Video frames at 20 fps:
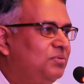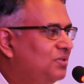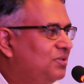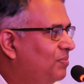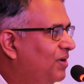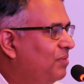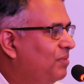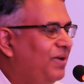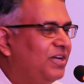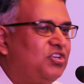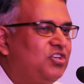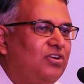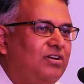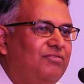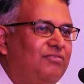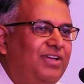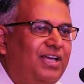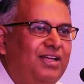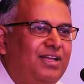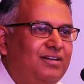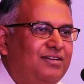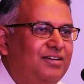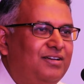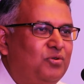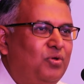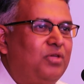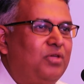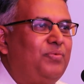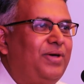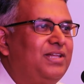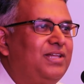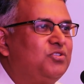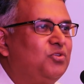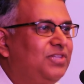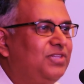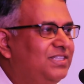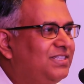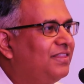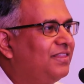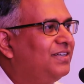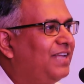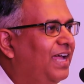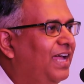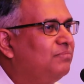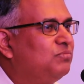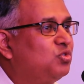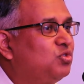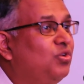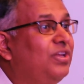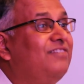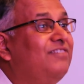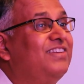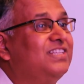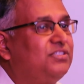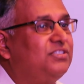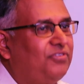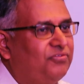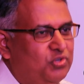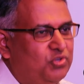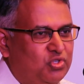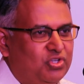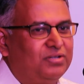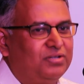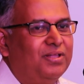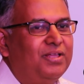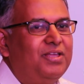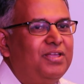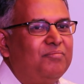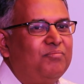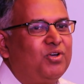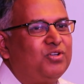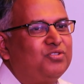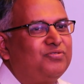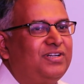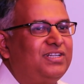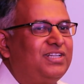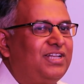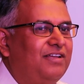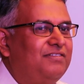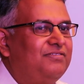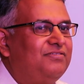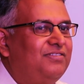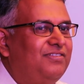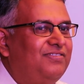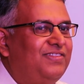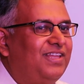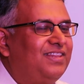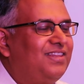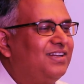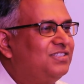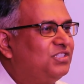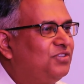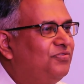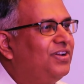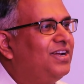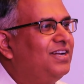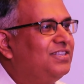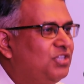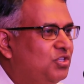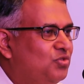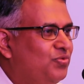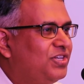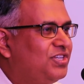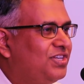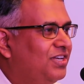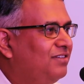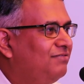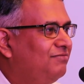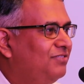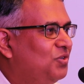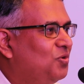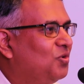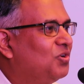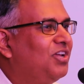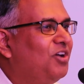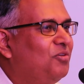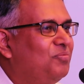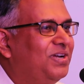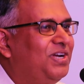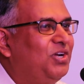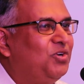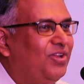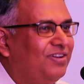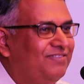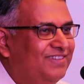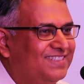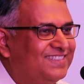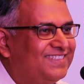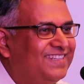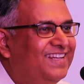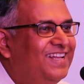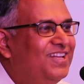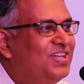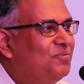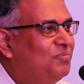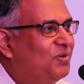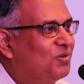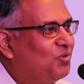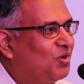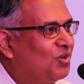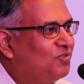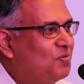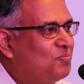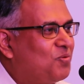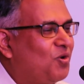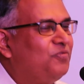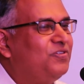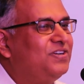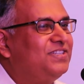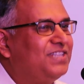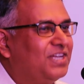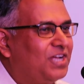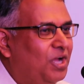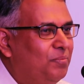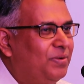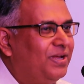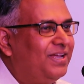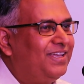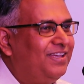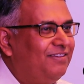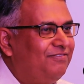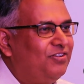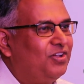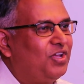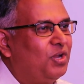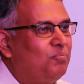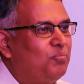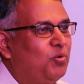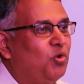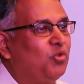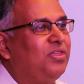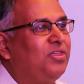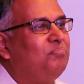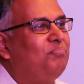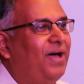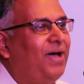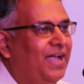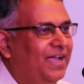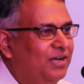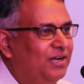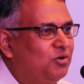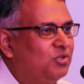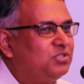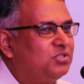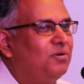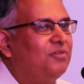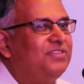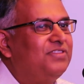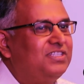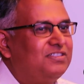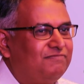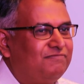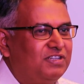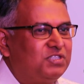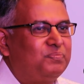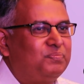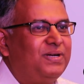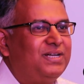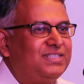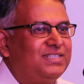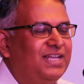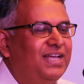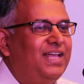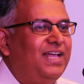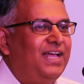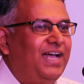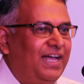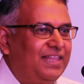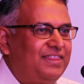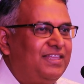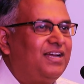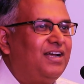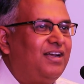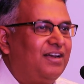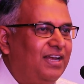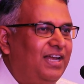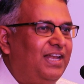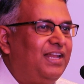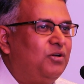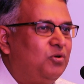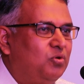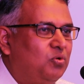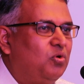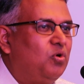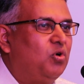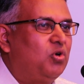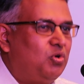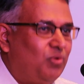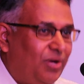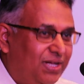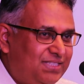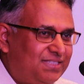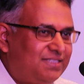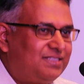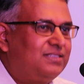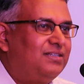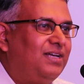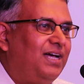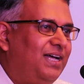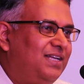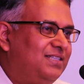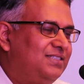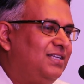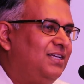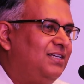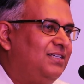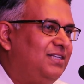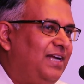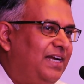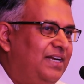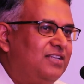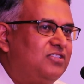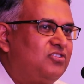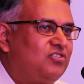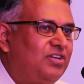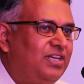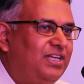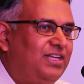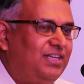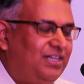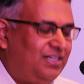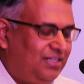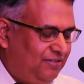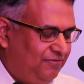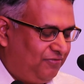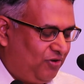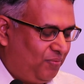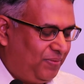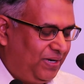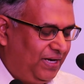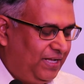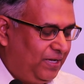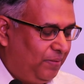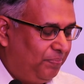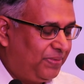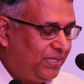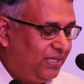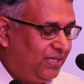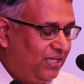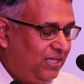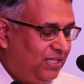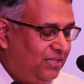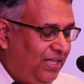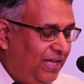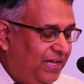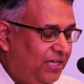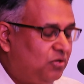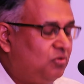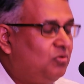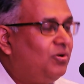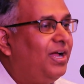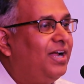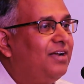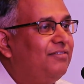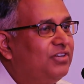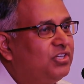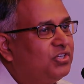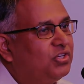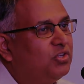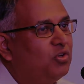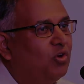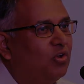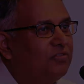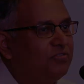somebody mentioned we are doing well. So these are the times to invest for future, because when there is a difficult situation, you don't have money to invest. But whatever profits are coming, if we can plow them back into some of these investments, I think it will really do good to us as an industry from India. Thank you, and wishing you